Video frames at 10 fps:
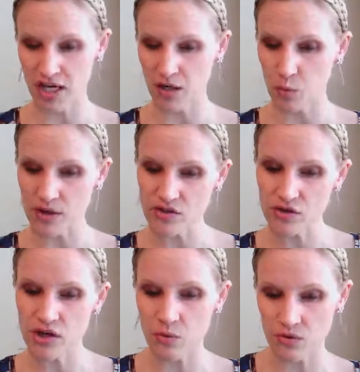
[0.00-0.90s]
and western
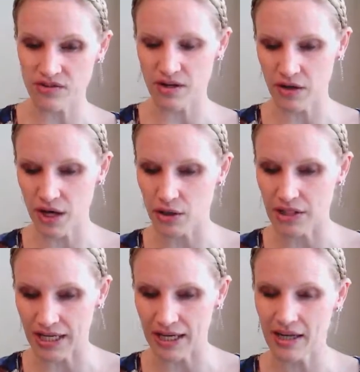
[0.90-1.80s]
and north South
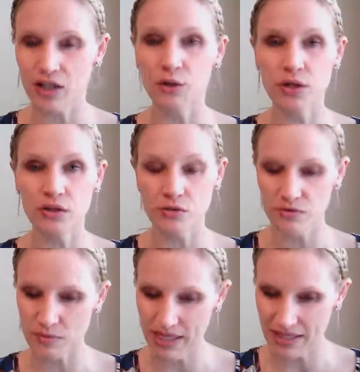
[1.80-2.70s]
Carolina, including those
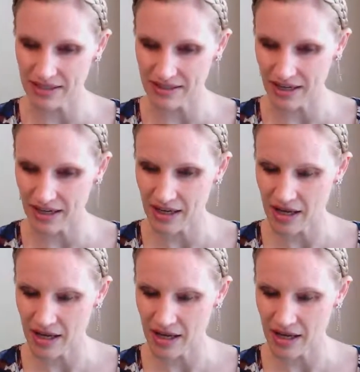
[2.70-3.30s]
from Tennessee,